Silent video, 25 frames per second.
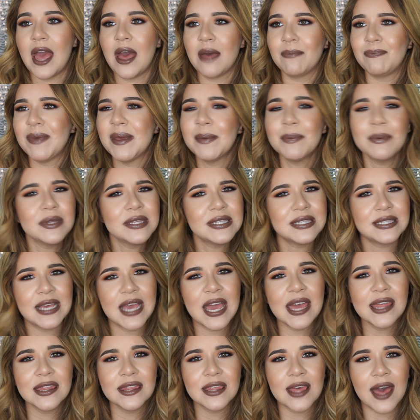People
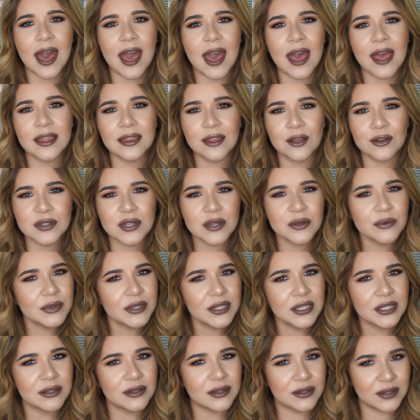say that those aren't
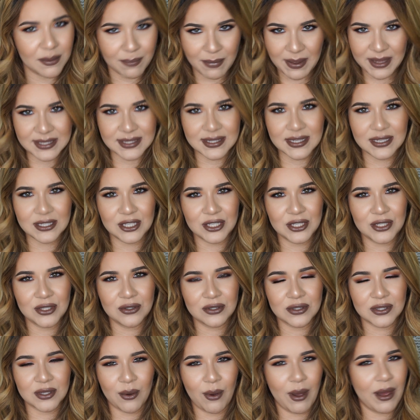really the best thing to
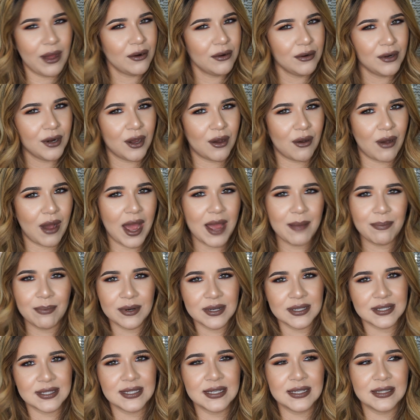use though. I don't know. I
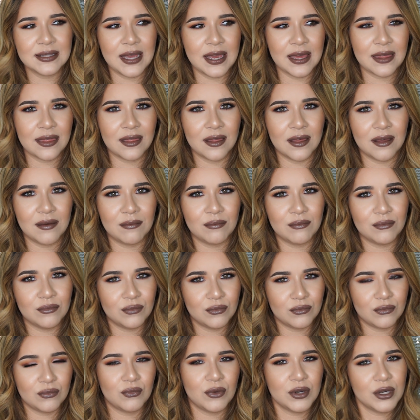personally like them.
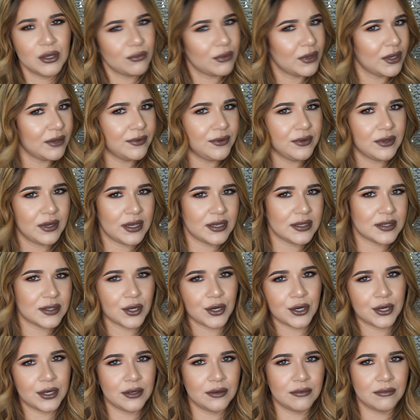What have you guys
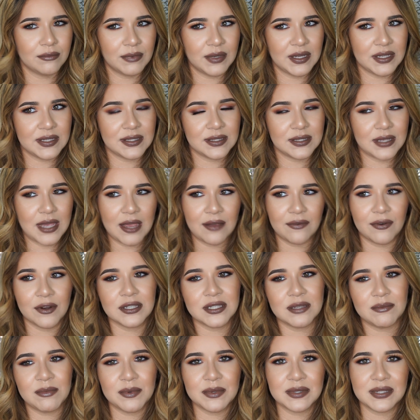heard? Because I've heard
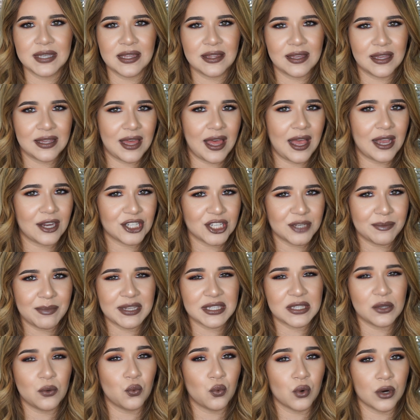some people say that it actually
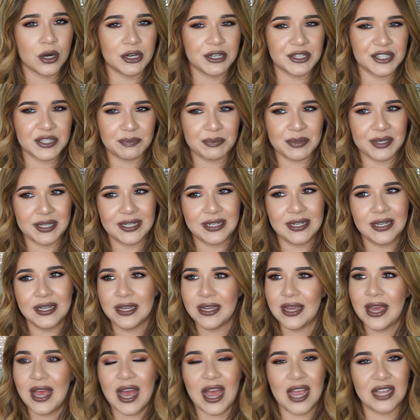makes it worse, but
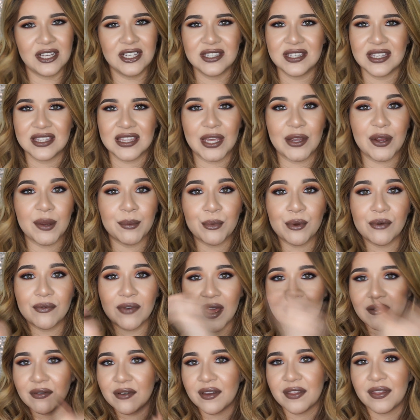I just think they remove
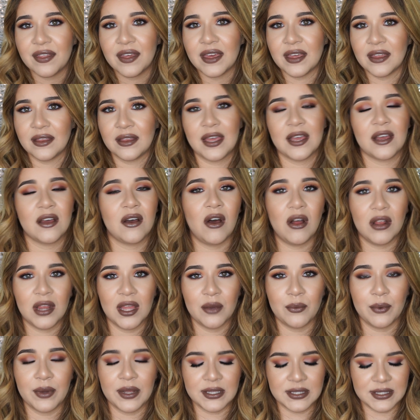everything like all at
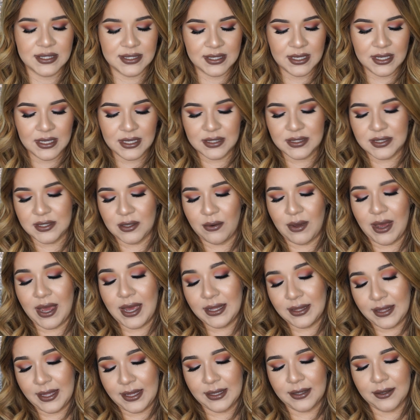once. So I
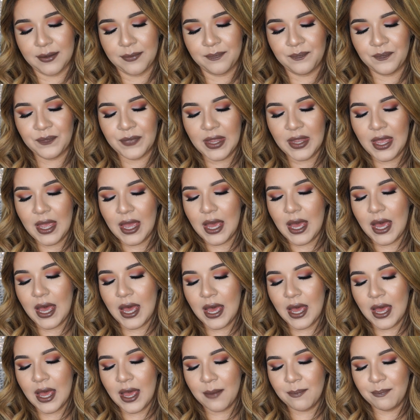like them.
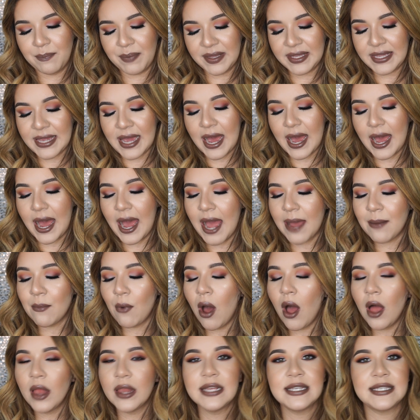But yeah, I'm
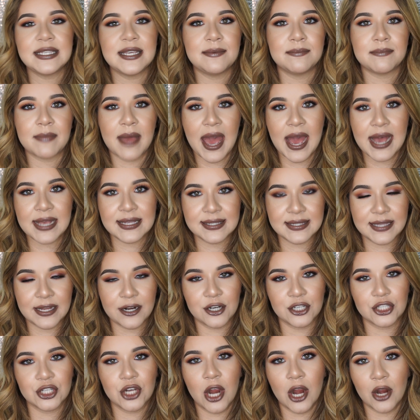all into masks that
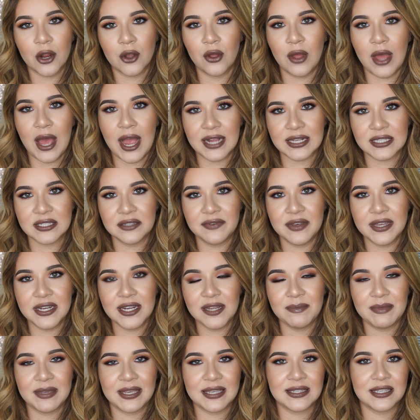are charcoal
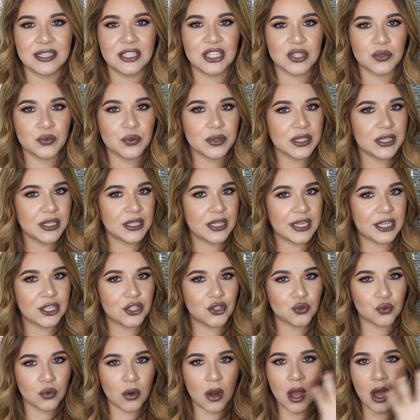activated because they just really like
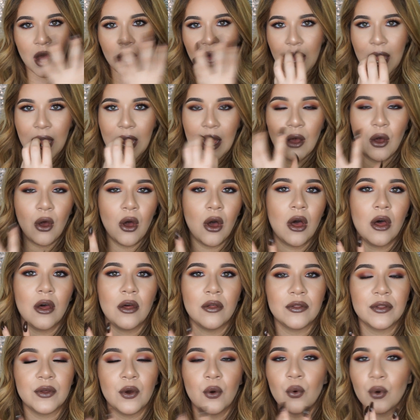draw out
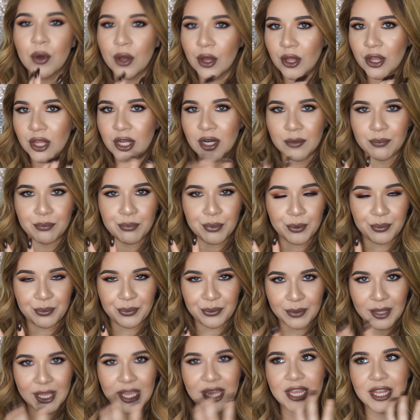all the oil
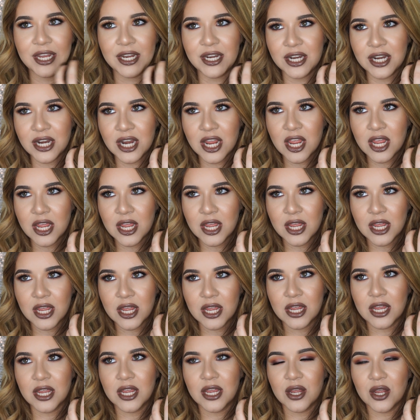and
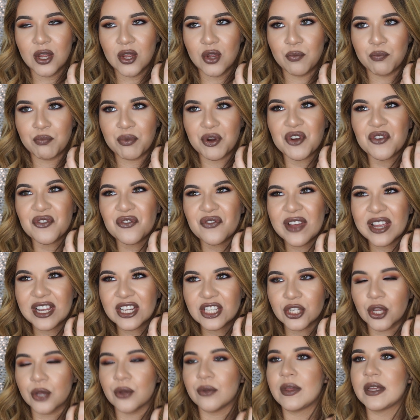
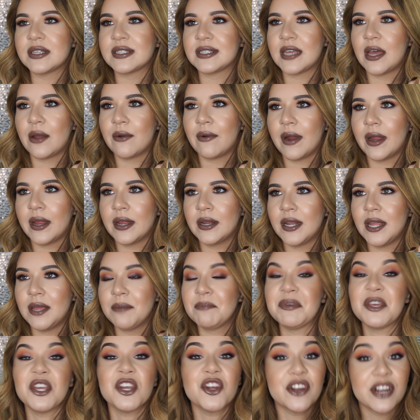no, that's not right.
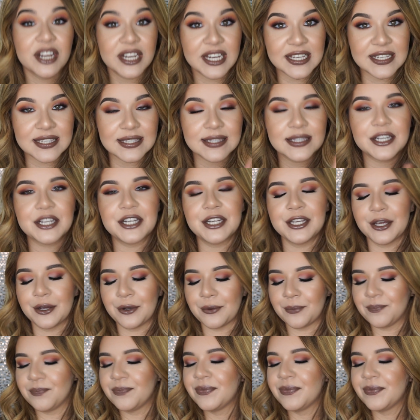Impurities, there you go.